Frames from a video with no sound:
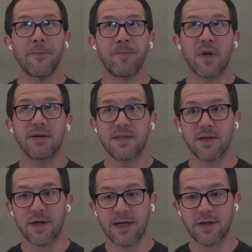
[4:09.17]

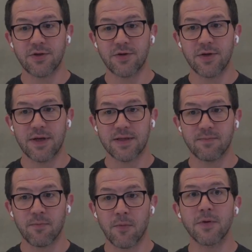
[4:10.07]
still an industry that's
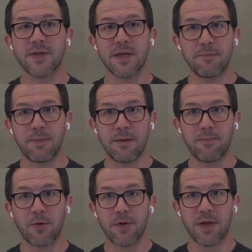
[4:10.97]
mostly
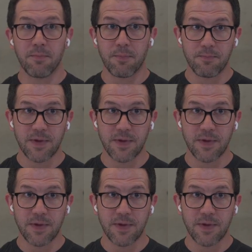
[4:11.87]
people that